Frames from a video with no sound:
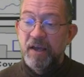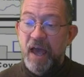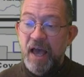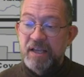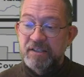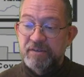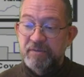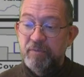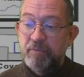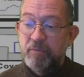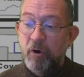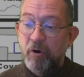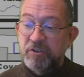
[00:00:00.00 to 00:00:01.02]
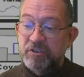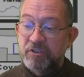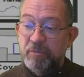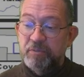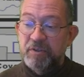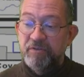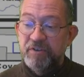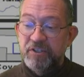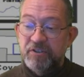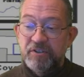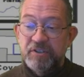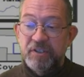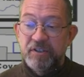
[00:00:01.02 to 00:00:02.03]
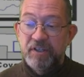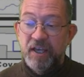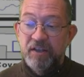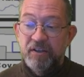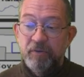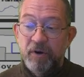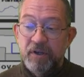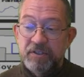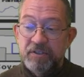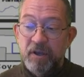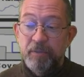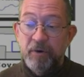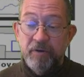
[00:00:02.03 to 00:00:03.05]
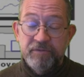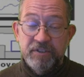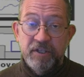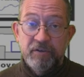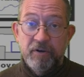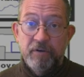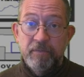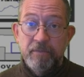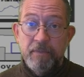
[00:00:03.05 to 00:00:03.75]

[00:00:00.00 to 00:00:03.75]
has more subdivisions than the ones above zero.